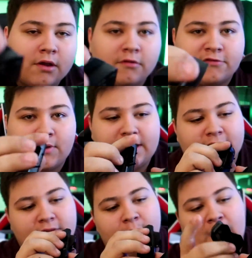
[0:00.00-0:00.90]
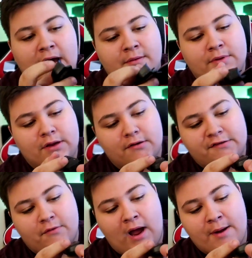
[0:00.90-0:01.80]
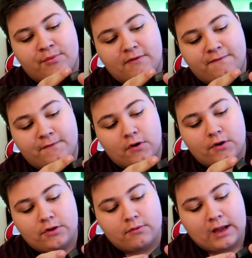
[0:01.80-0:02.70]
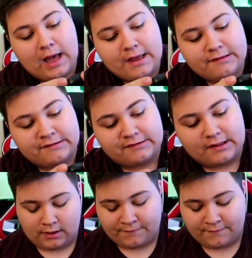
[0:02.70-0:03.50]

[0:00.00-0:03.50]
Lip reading: goes right into the bottom here. So I prefer, you guys,